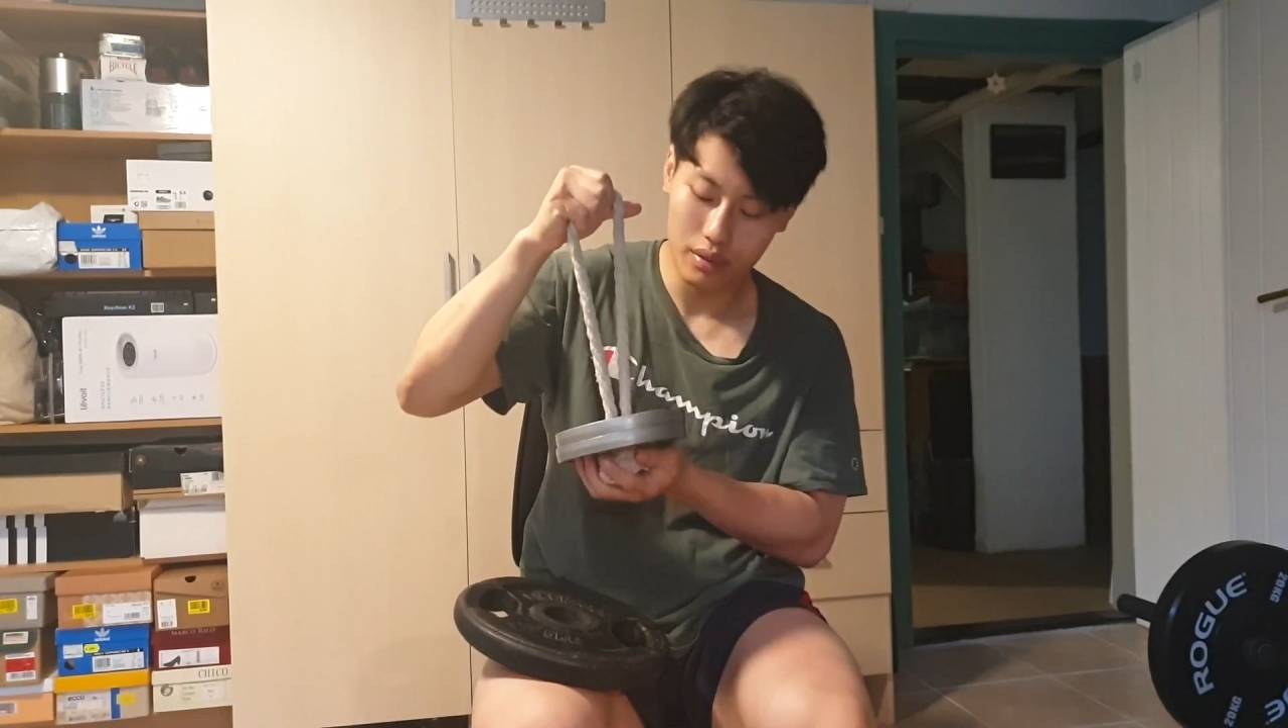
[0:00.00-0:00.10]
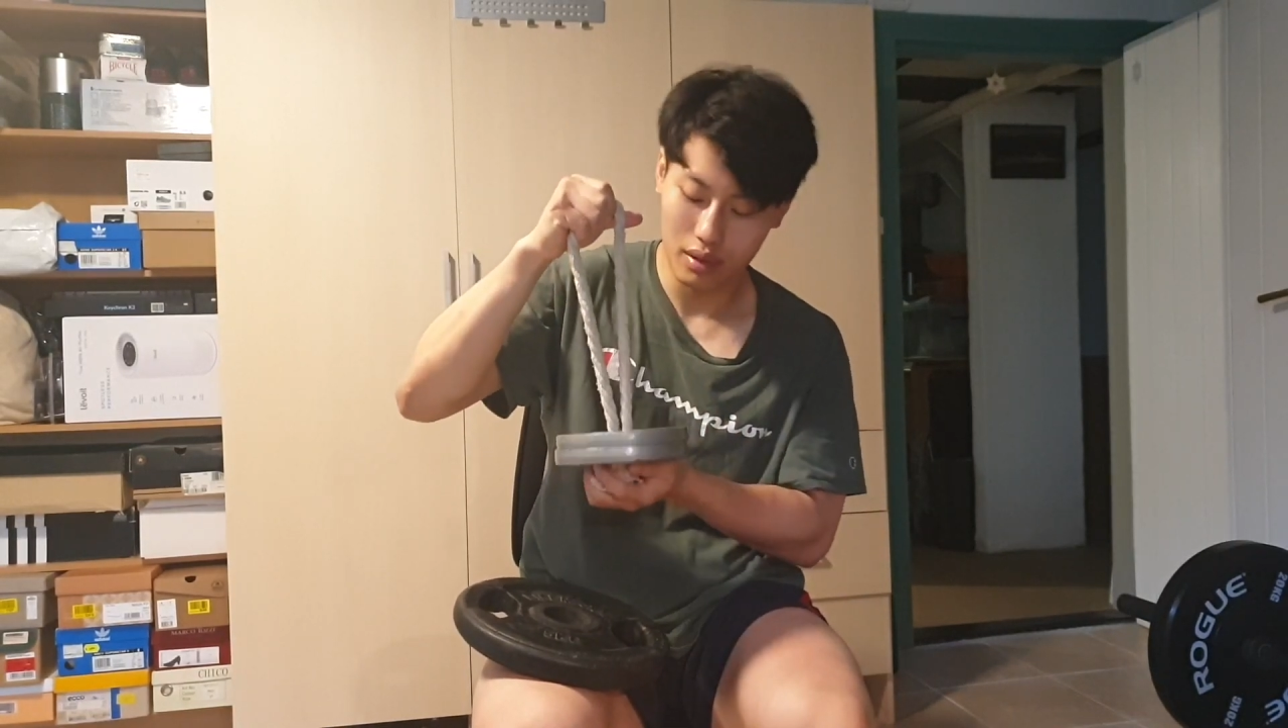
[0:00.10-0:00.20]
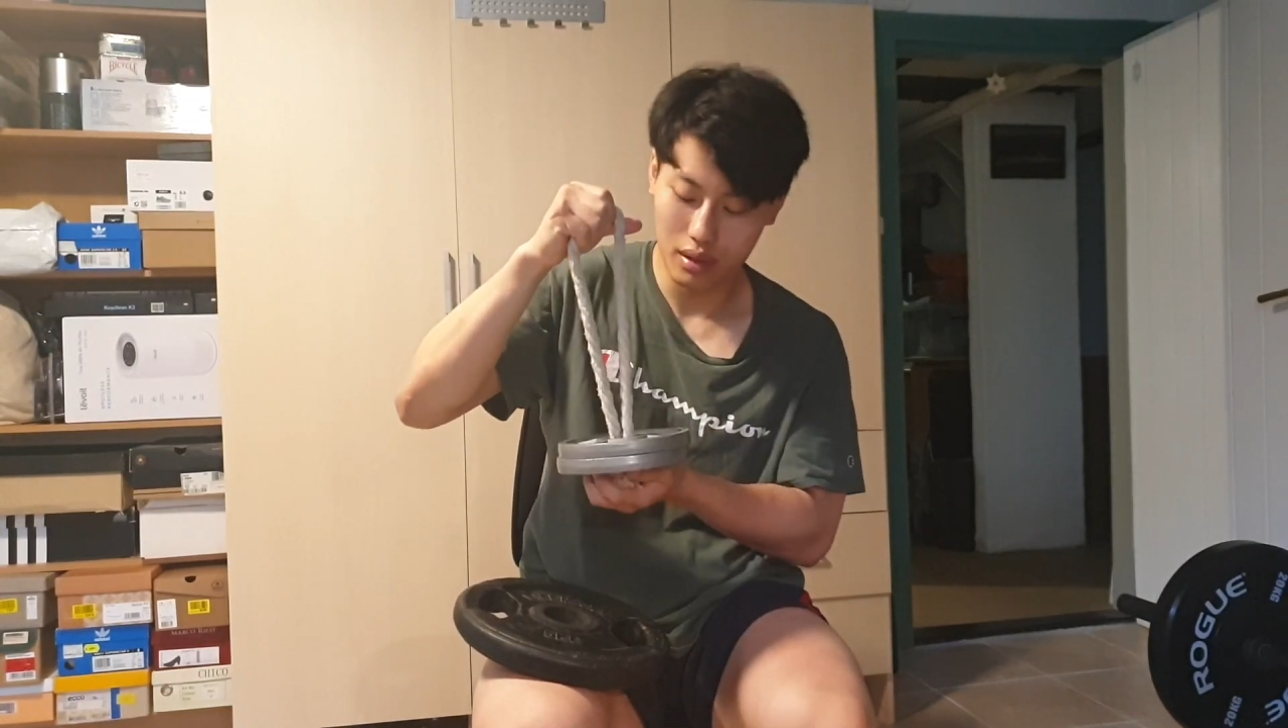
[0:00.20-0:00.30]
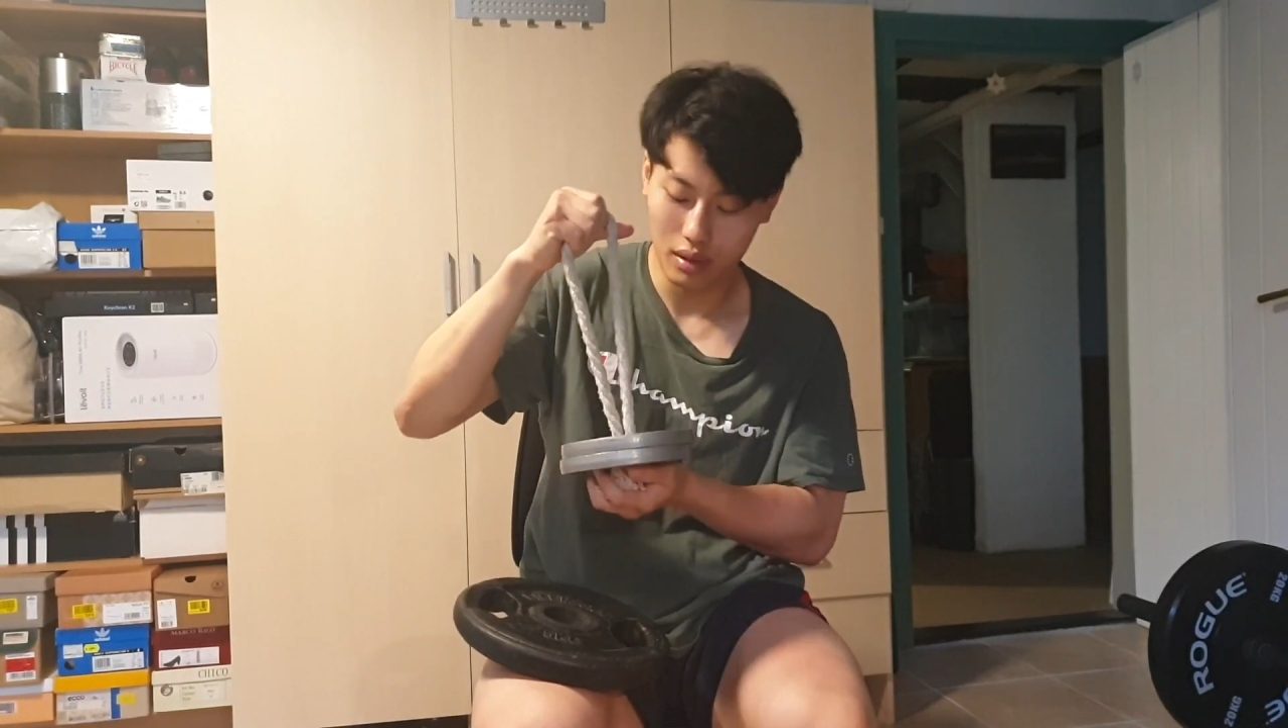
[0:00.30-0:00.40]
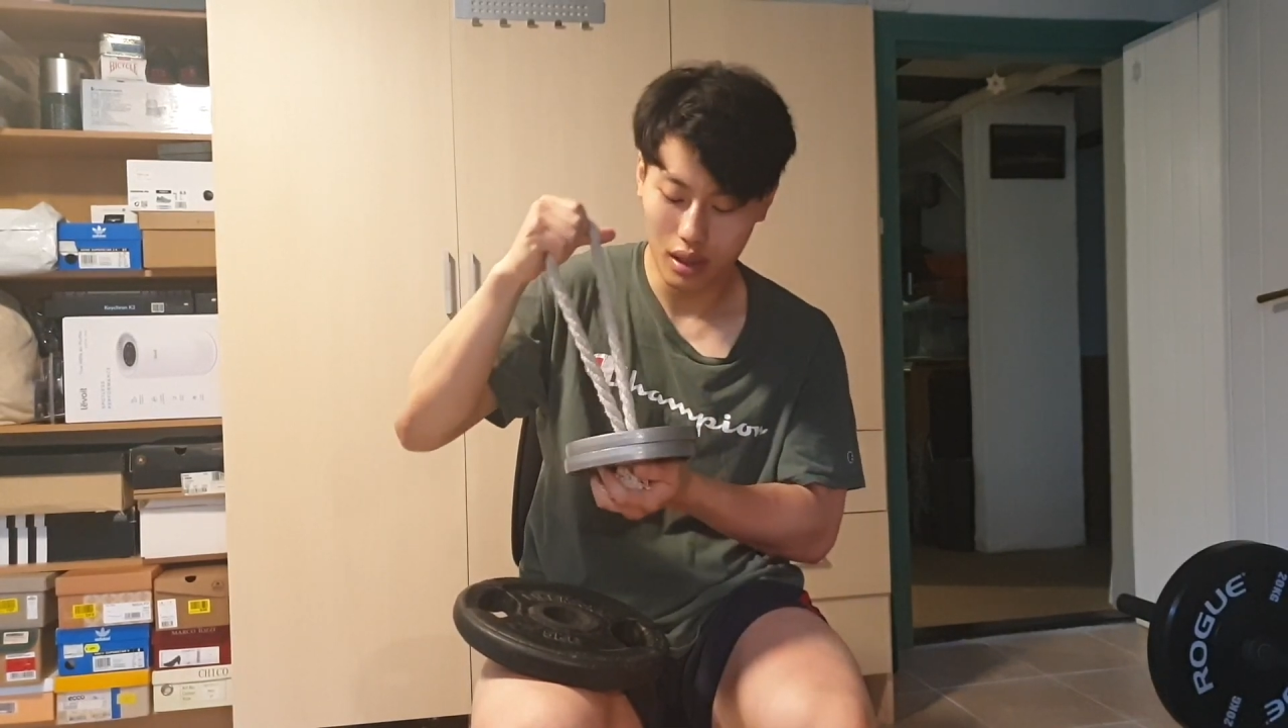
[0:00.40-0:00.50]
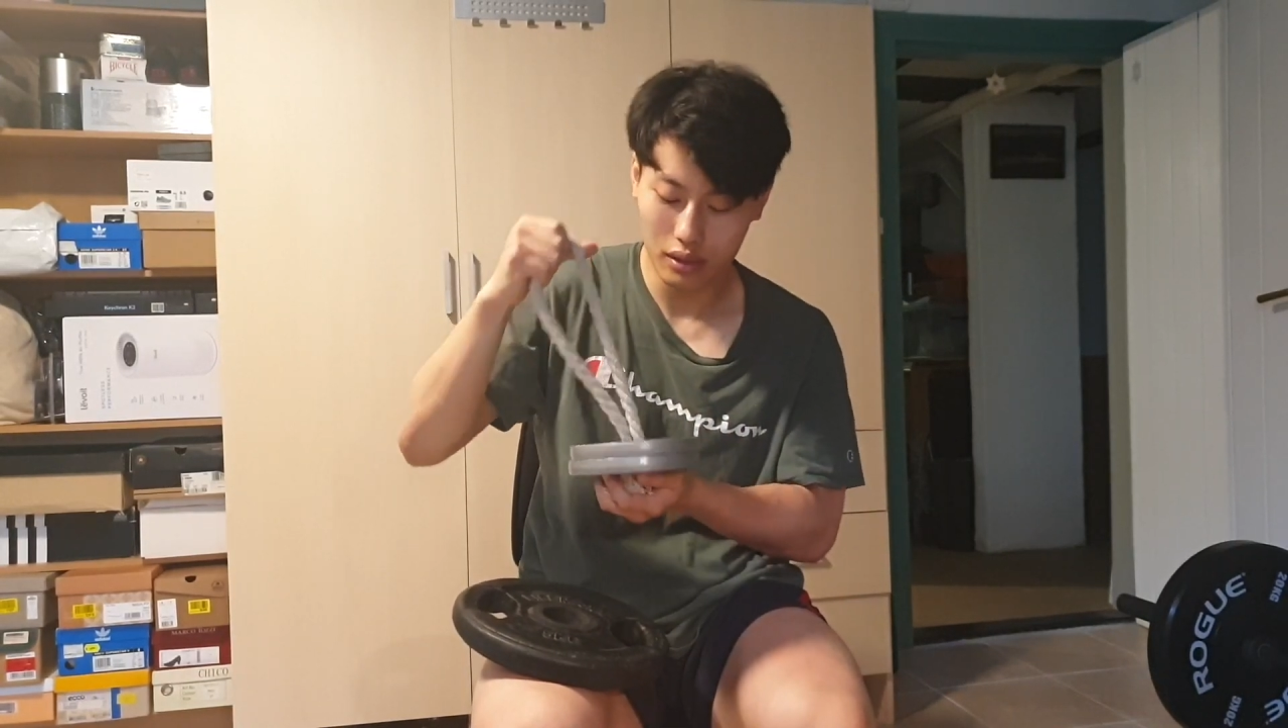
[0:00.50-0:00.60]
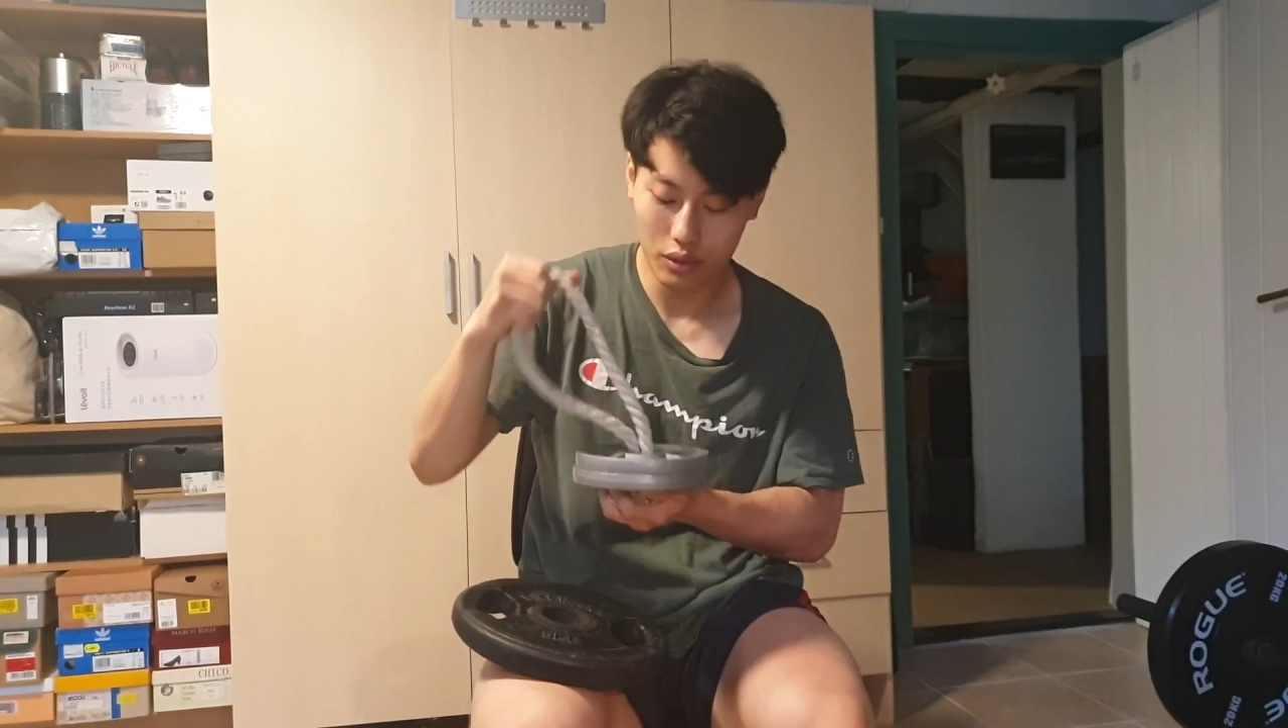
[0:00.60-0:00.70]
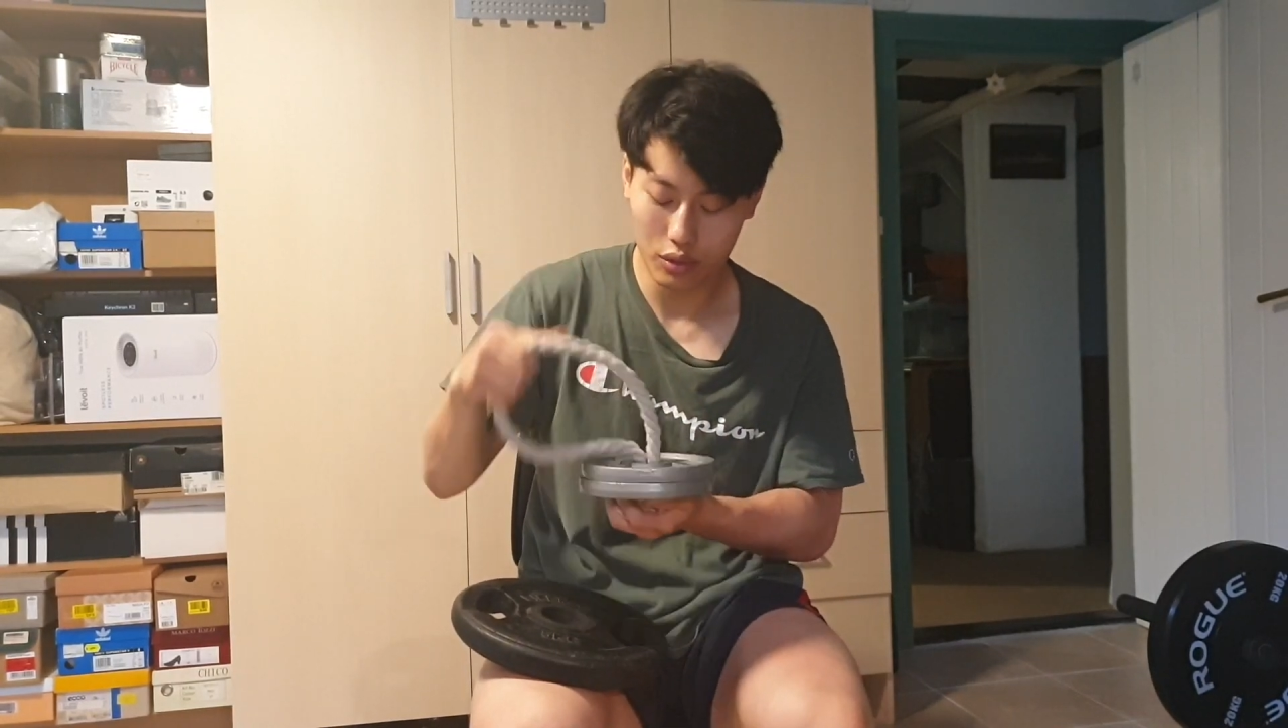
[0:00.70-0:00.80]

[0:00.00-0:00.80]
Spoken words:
the knot